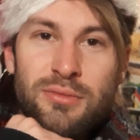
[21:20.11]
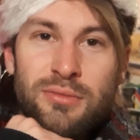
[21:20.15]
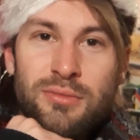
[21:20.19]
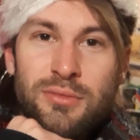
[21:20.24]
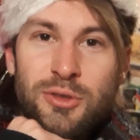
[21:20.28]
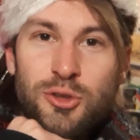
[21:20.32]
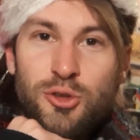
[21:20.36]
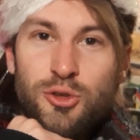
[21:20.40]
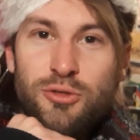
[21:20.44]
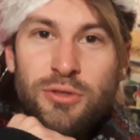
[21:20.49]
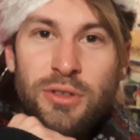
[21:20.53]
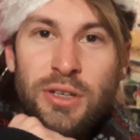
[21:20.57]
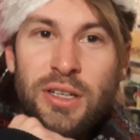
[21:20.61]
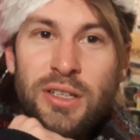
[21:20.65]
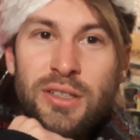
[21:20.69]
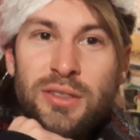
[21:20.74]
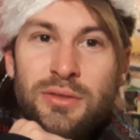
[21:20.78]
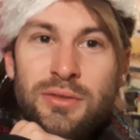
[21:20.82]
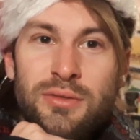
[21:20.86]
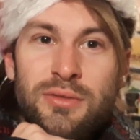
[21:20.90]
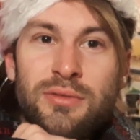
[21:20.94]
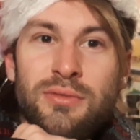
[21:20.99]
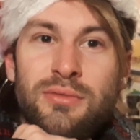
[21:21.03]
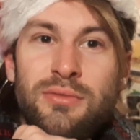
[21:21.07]
It's all right.
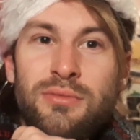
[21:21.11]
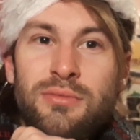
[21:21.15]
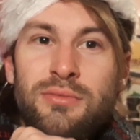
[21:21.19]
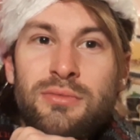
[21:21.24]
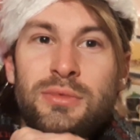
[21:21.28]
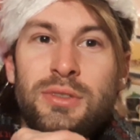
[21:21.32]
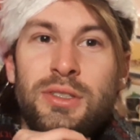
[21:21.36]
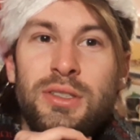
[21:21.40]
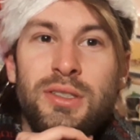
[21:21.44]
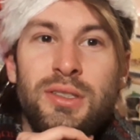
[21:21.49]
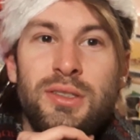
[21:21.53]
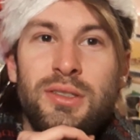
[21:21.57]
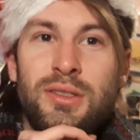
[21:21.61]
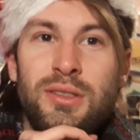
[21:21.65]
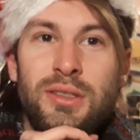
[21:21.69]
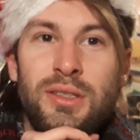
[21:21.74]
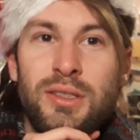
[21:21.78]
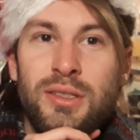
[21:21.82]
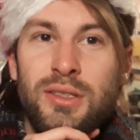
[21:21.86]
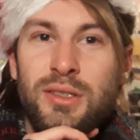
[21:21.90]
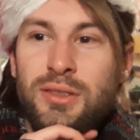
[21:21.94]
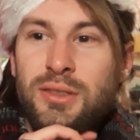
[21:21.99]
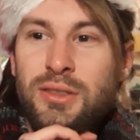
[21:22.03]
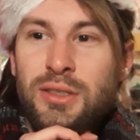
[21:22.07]

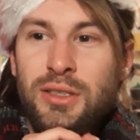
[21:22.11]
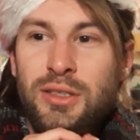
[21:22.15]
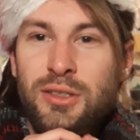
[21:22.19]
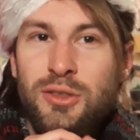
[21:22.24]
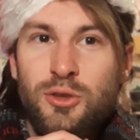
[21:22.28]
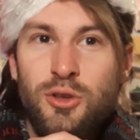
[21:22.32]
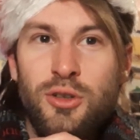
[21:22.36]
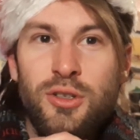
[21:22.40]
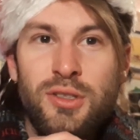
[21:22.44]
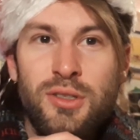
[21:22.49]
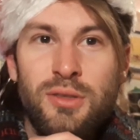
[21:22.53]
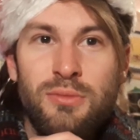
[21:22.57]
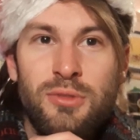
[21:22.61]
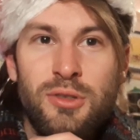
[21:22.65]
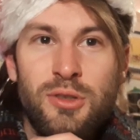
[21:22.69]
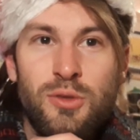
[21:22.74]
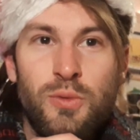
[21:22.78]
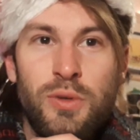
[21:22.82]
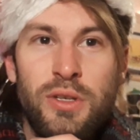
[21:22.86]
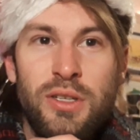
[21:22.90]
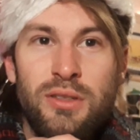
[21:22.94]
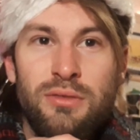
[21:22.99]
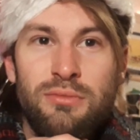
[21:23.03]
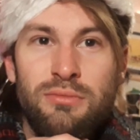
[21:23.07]
It's got some
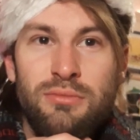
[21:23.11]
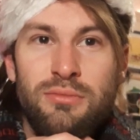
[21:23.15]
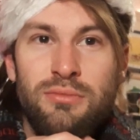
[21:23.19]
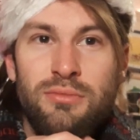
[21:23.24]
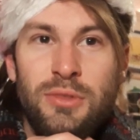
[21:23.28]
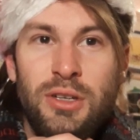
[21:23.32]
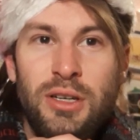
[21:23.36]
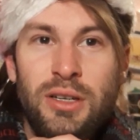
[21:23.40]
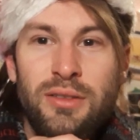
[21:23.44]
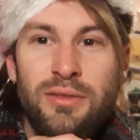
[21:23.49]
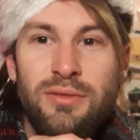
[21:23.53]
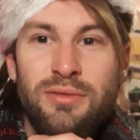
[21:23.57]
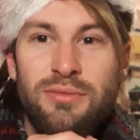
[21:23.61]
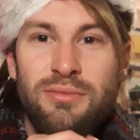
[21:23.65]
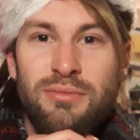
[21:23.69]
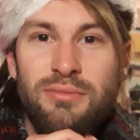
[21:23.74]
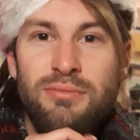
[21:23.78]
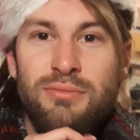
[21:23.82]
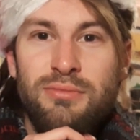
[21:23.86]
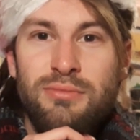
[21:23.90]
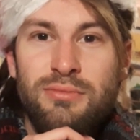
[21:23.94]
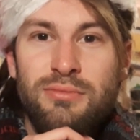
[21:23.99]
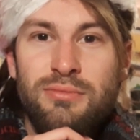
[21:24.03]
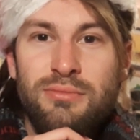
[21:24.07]
sweet kind of
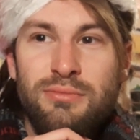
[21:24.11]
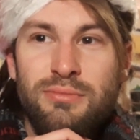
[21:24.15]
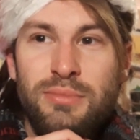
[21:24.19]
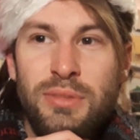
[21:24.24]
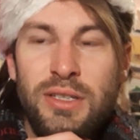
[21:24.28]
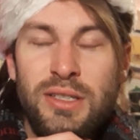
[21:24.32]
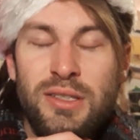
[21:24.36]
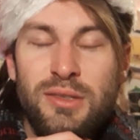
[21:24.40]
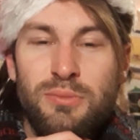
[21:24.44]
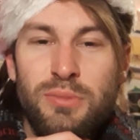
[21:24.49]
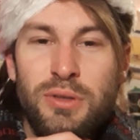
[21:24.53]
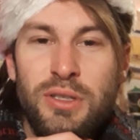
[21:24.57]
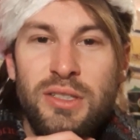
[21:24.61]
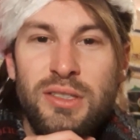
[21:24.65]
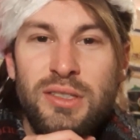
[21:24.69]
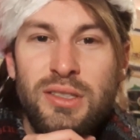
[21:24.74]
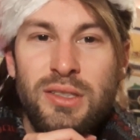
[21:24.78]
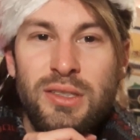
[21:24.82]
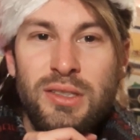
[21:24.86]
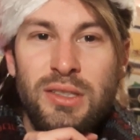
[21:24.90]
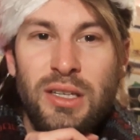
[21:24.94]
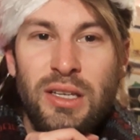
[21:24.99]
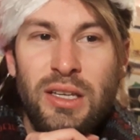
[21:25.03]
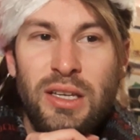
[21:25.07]
bits and
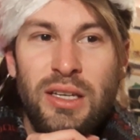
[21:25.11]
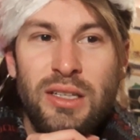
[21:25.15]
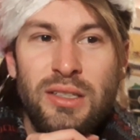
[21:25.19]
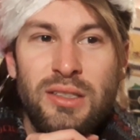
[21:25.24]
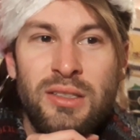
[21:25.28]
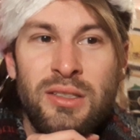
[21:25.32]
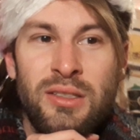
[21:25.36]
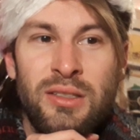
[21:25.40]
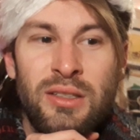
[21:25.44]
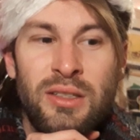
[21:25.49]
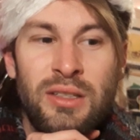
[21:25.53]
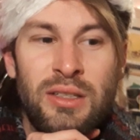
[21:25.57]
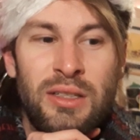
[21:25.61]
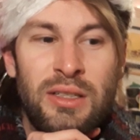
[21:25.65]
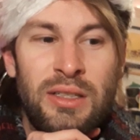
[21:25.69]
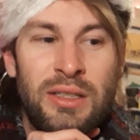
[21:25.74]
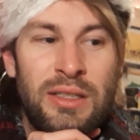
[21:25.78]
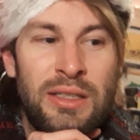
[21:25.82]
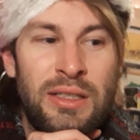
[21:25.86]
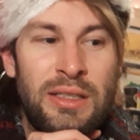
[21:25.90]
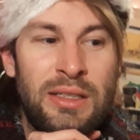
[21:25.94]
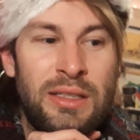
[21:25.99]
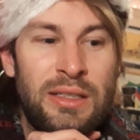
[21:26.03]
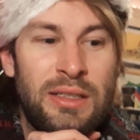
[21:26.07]
pieces, I guess.
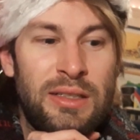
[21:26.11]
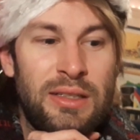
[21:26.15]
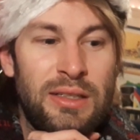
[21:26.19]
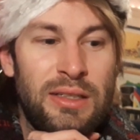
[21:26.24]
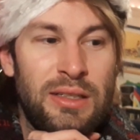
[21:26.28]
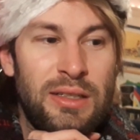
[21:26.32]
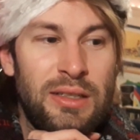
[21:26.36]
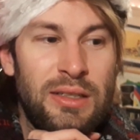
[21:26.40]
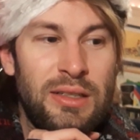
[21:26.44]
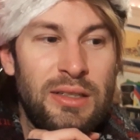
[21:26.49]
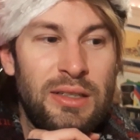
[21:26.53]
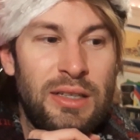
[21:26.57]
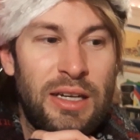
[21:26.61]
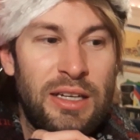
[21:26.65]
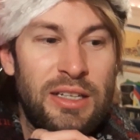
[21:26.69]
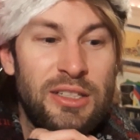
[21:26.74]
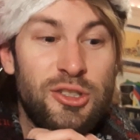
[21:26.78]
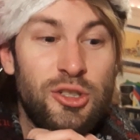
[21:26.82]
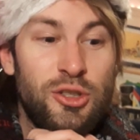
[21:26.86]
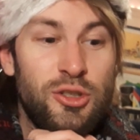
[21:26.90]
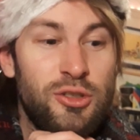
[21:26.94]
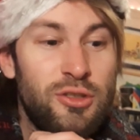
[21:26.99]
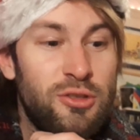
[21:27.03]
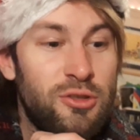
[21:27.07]
And it's
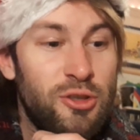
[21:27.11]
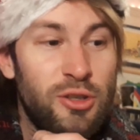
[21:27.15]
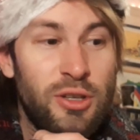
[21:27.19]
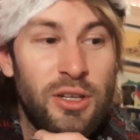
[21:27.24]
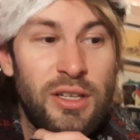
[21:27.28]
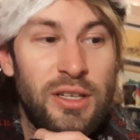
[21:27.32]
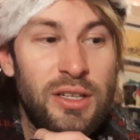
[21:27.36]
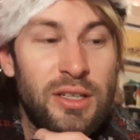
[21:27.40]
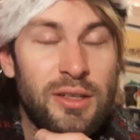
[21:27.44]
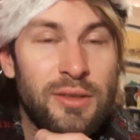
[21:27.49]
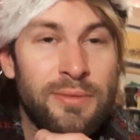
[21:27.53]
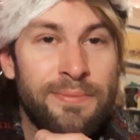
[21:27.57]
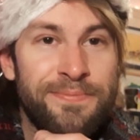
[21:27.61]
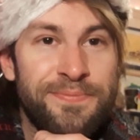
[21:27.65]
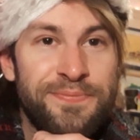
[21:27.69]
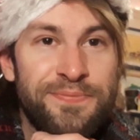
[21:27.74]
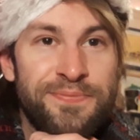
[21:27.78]
a good idea.